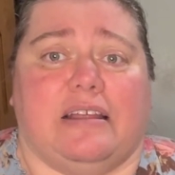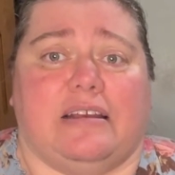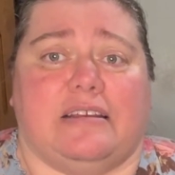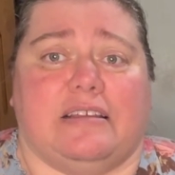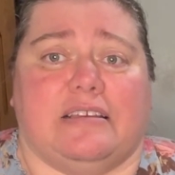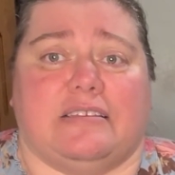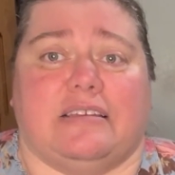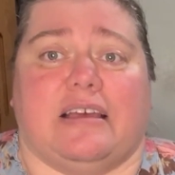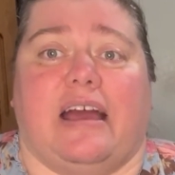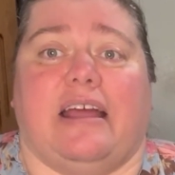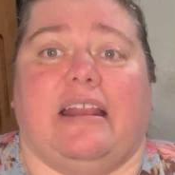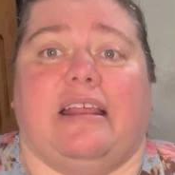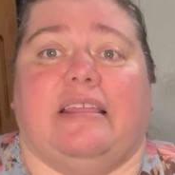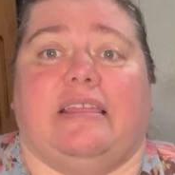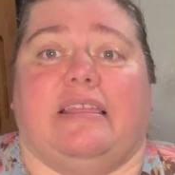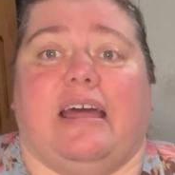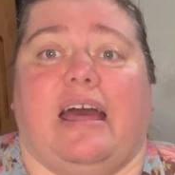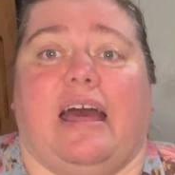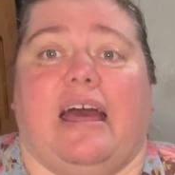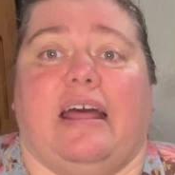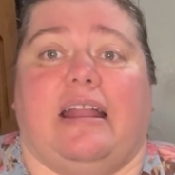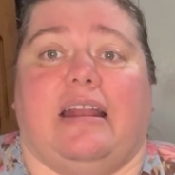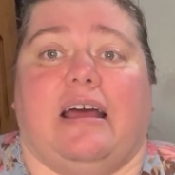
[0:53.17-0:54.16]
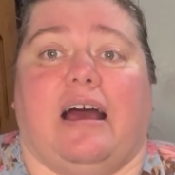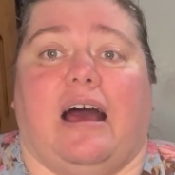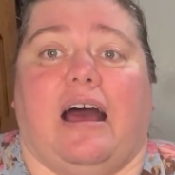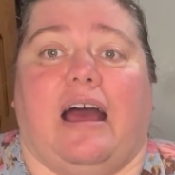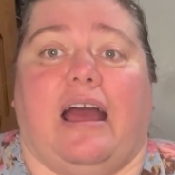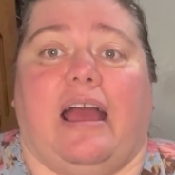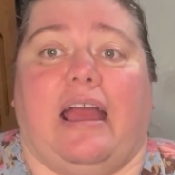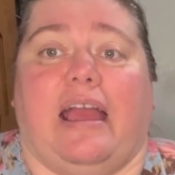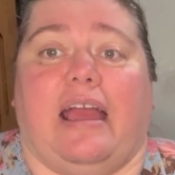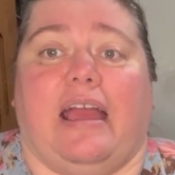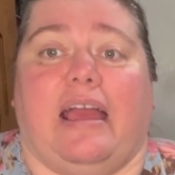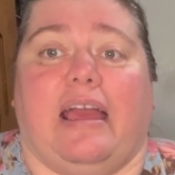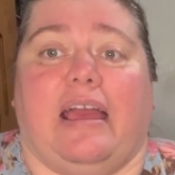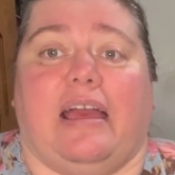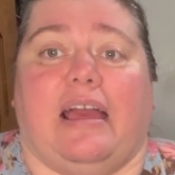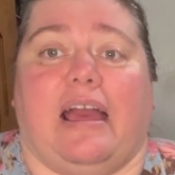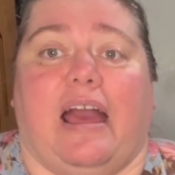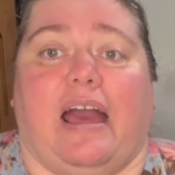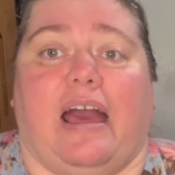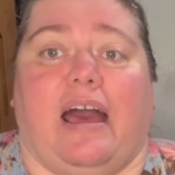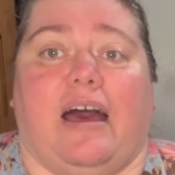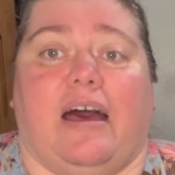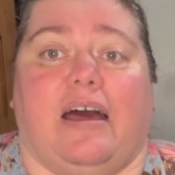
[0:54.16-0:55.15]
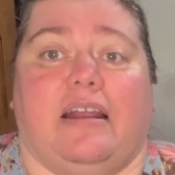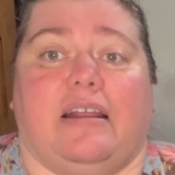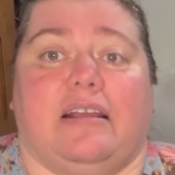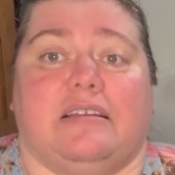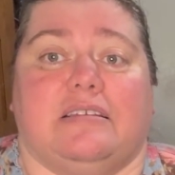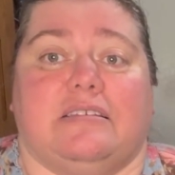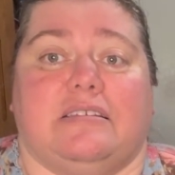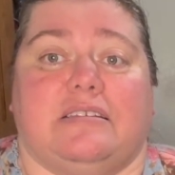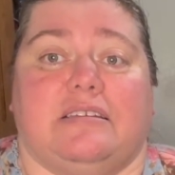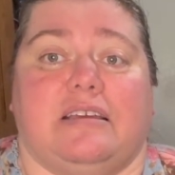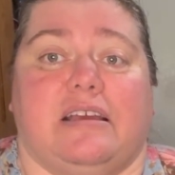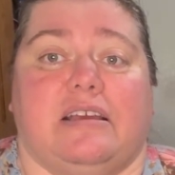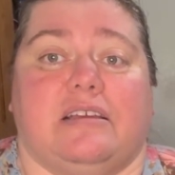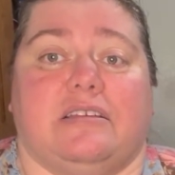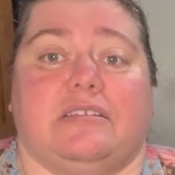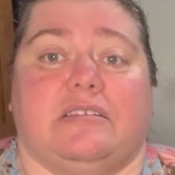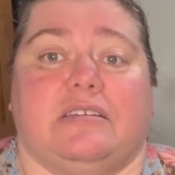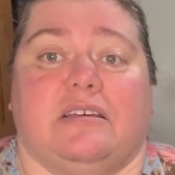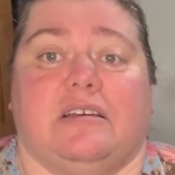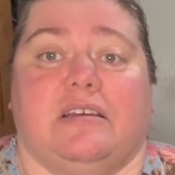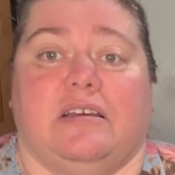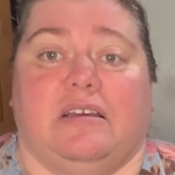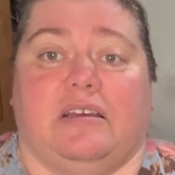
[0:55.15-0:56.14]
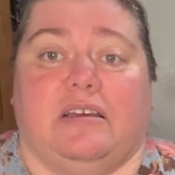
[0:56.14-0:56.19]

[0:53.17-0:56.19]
decided that I had 6